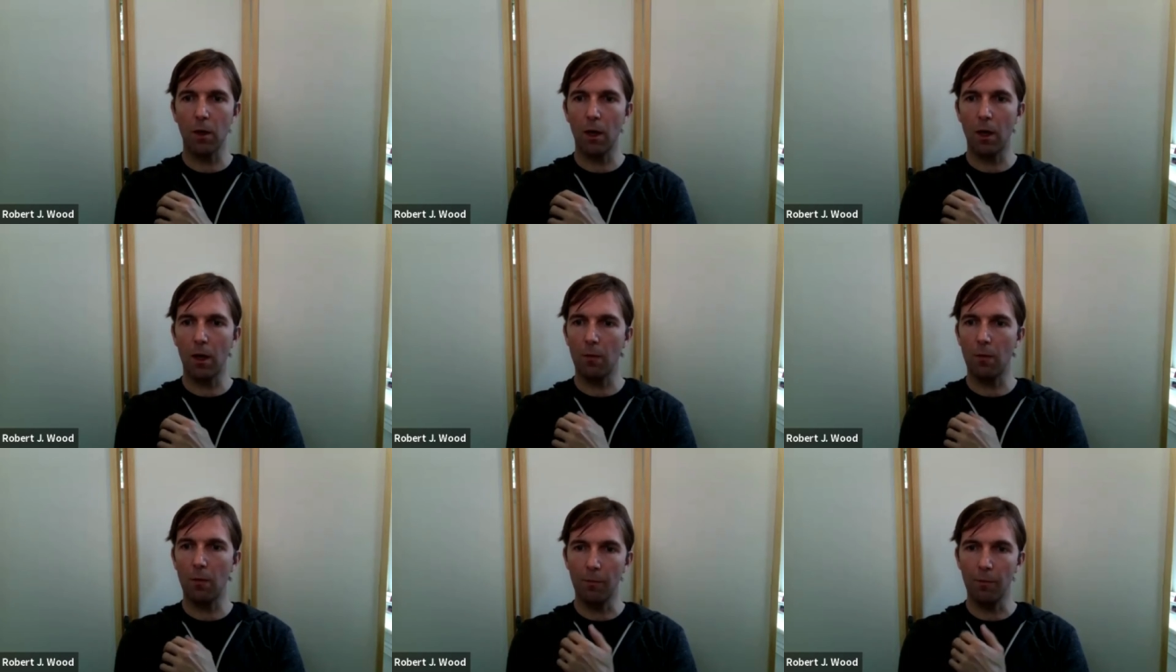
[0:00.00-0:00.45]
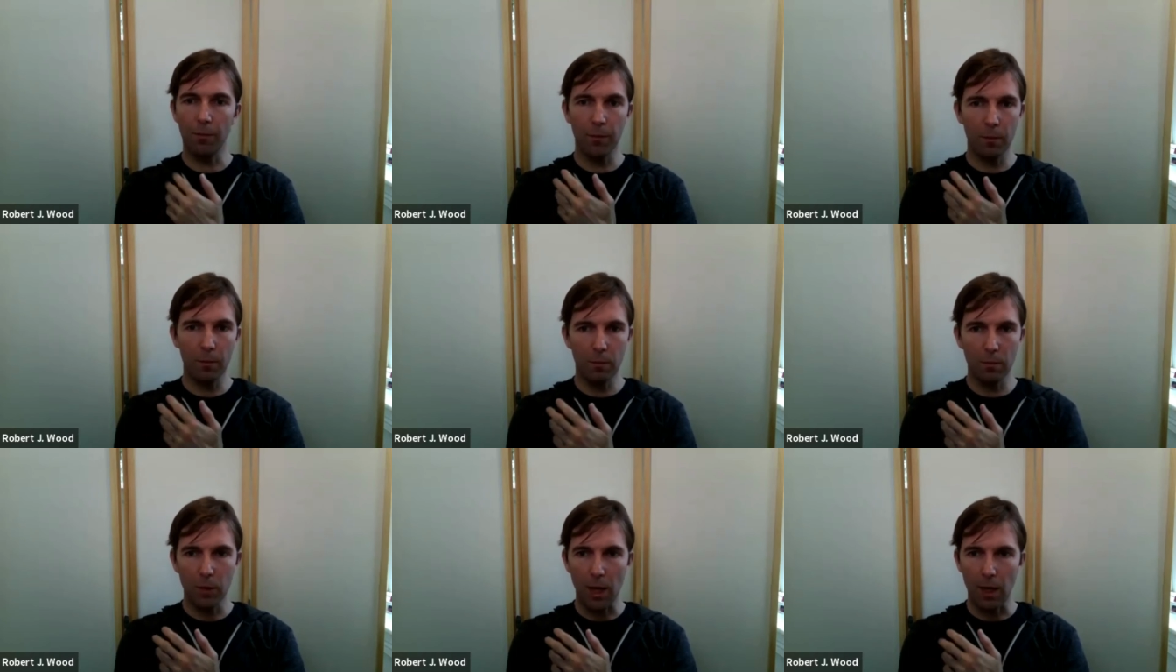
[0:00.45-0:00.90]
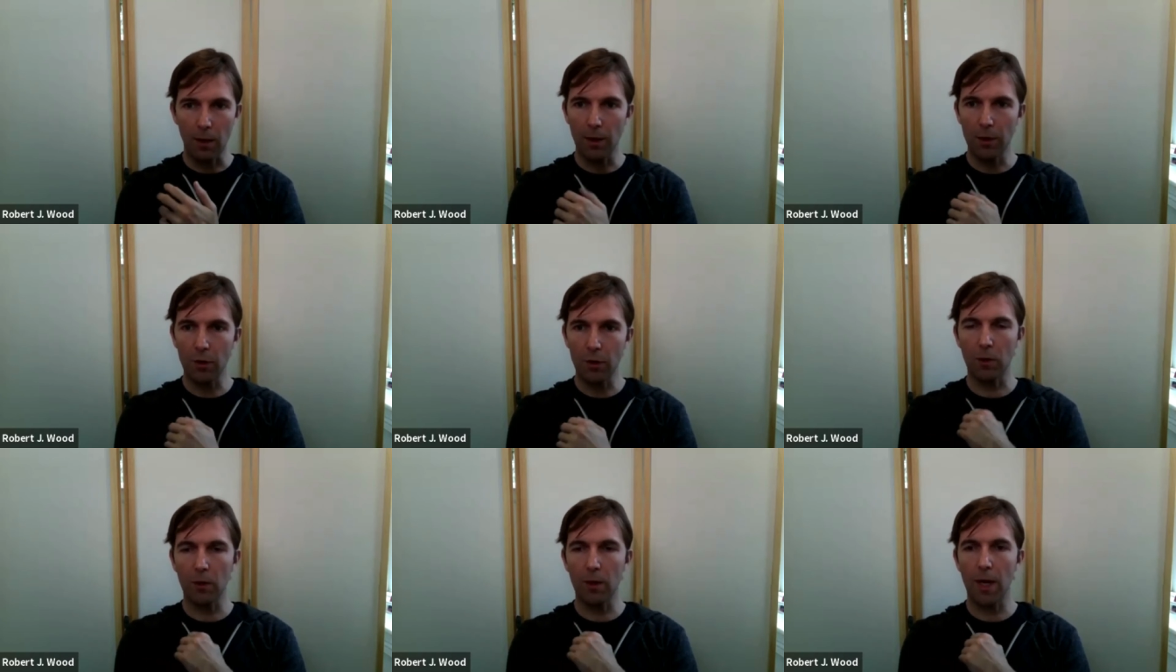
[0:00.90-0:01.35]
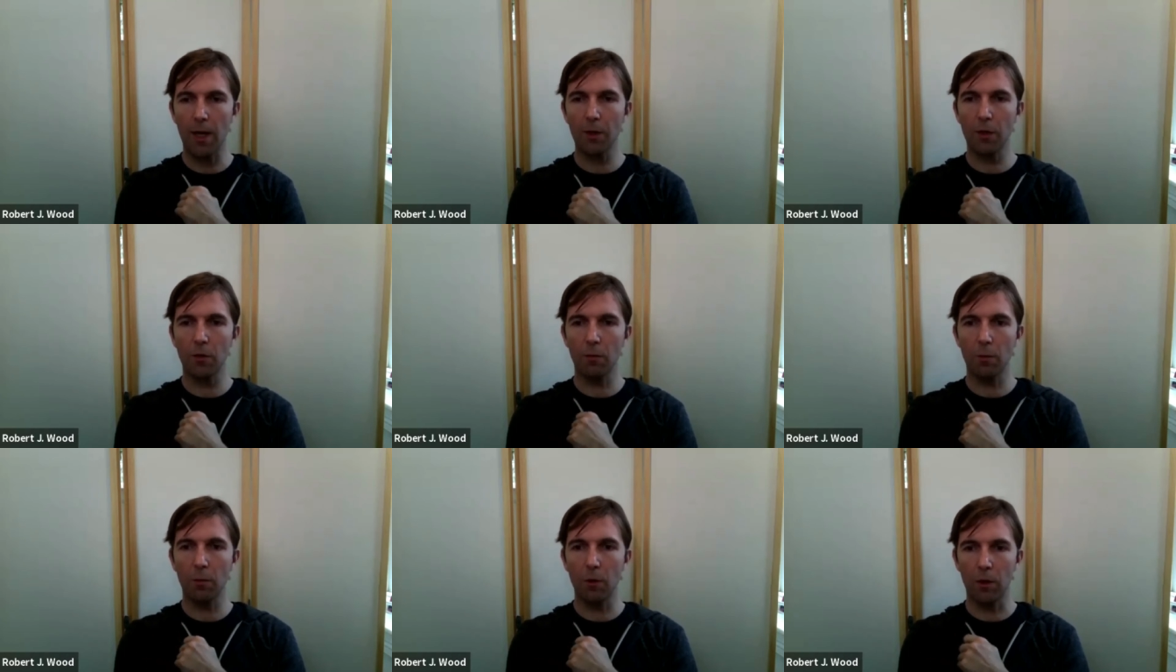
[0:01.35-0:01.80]
um, dielectric
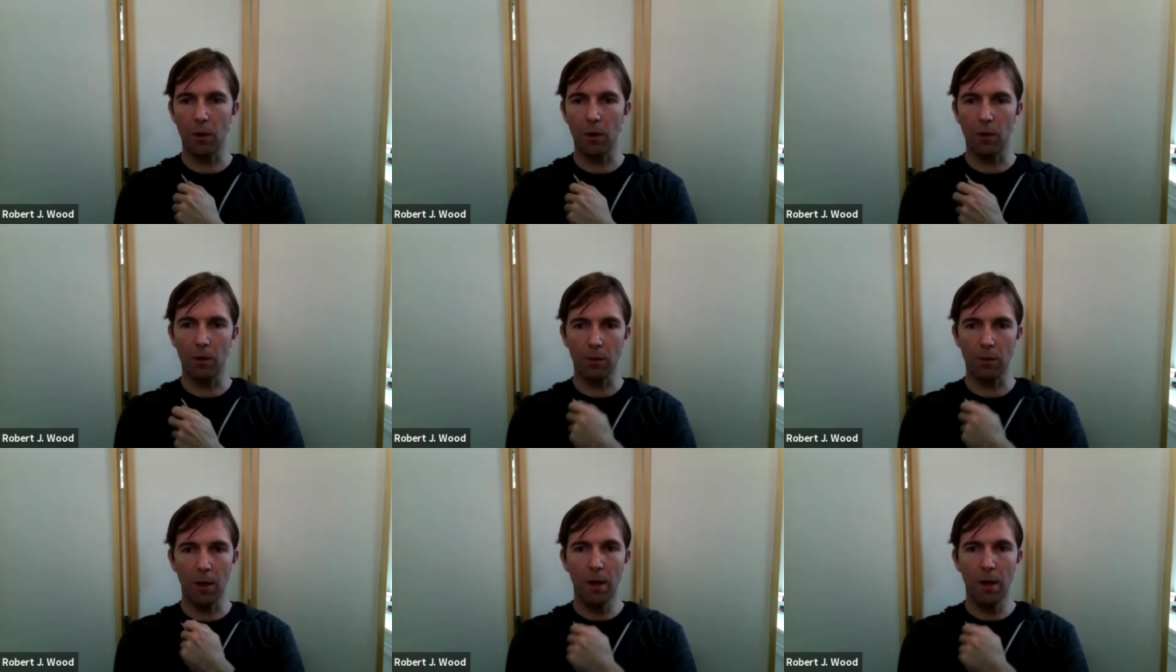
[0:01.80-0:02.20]
elastomer, you know,